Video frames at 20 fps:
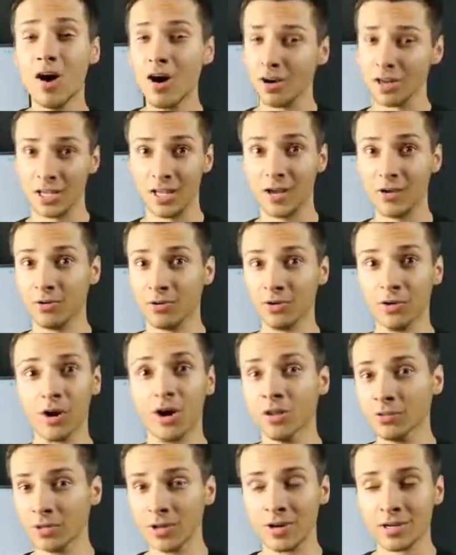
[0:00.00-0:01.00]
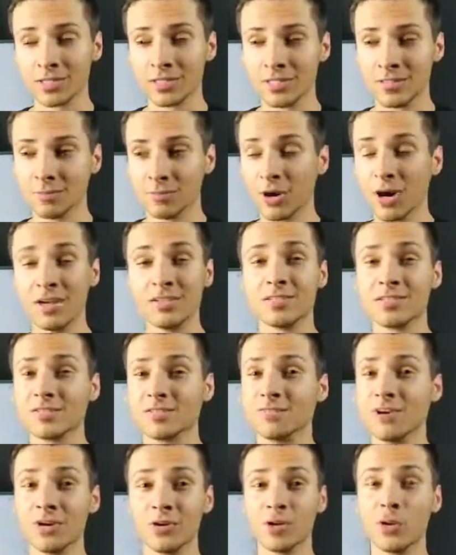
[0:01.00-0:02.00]
on a carrier unlocked, the
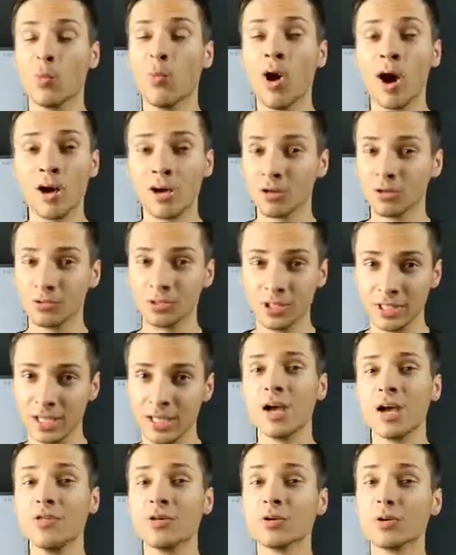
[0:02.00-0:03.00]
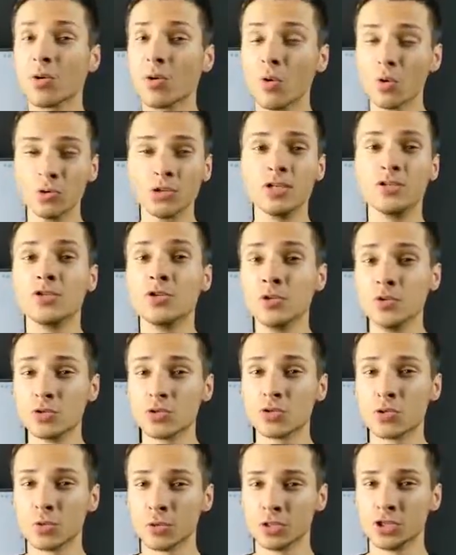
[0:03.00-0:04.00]
prices vary wildly, and there are only 2
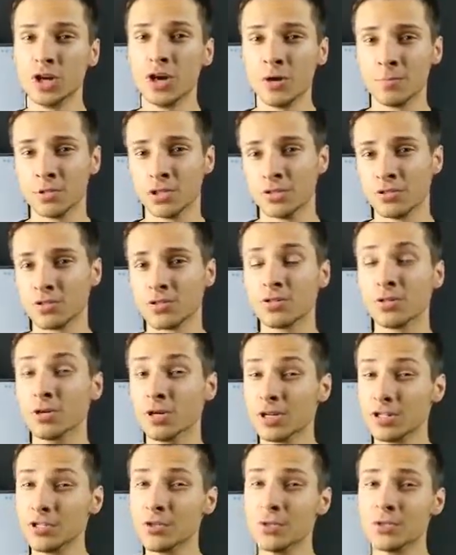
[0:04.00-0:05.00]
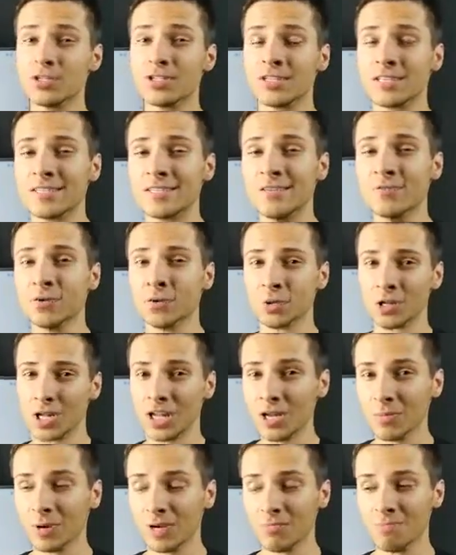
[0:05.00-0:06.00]
storage options, 32 and 64
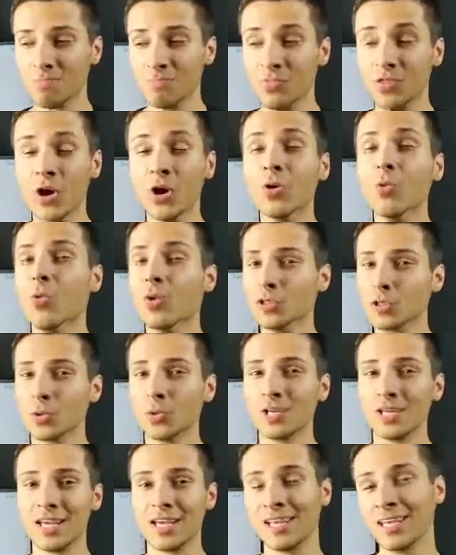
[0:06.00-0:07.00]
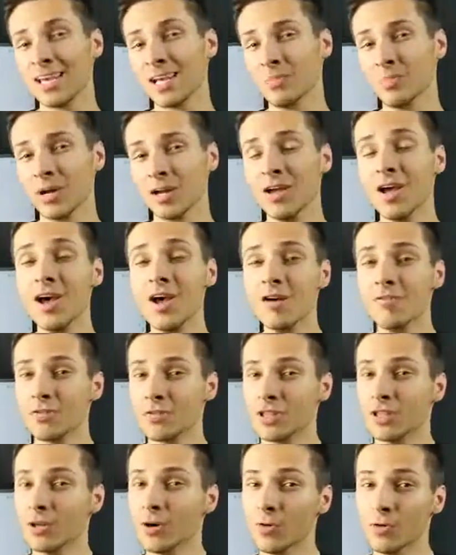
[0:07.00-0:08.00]
gigabyte. No 128 gigabyte
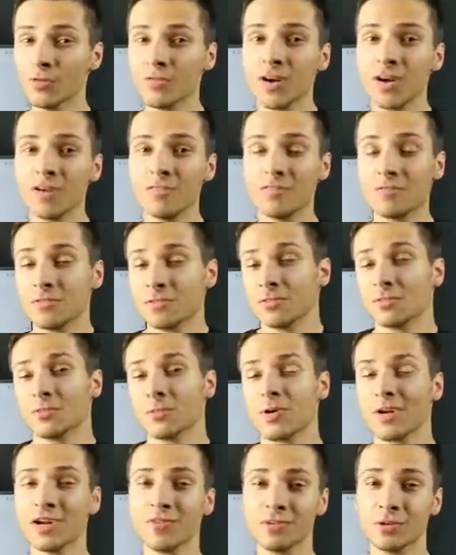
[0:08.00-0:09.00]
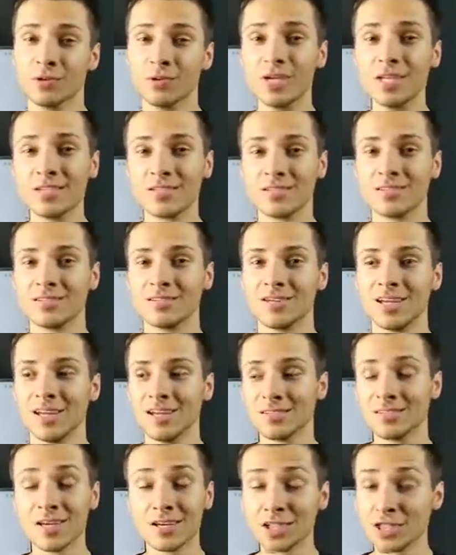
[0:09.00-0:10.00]
for the Note 5 for whatever reason.
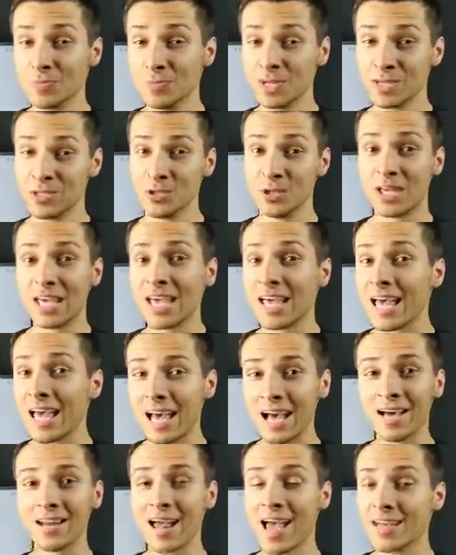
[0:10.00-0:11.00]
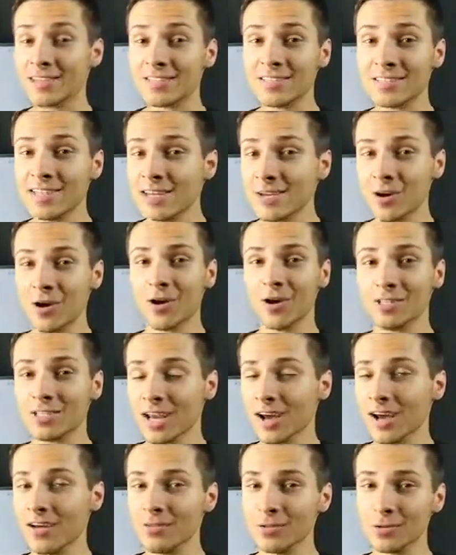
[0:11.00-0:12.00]
And it sucks because you can't add SD cards
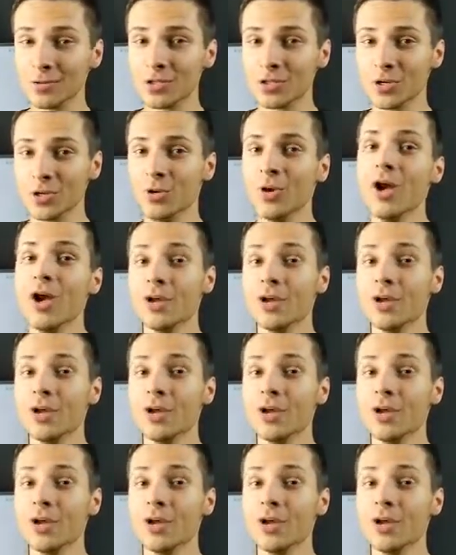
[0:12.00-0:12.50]
either, so